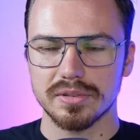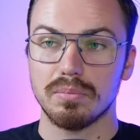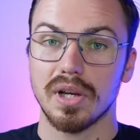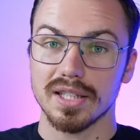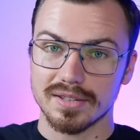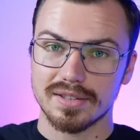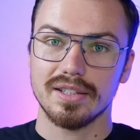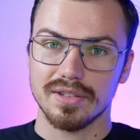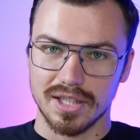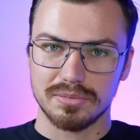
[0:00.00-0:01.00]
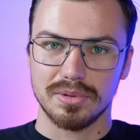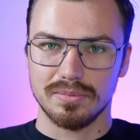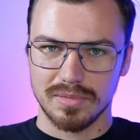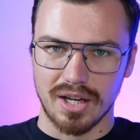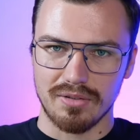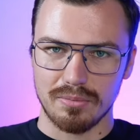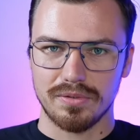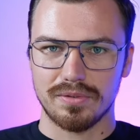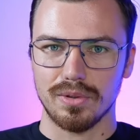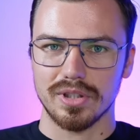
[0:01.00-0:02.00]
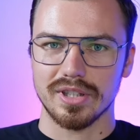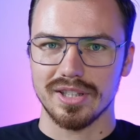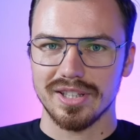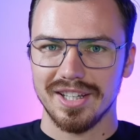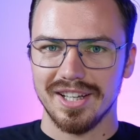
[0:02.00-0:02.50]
Plus then, as we covered before, the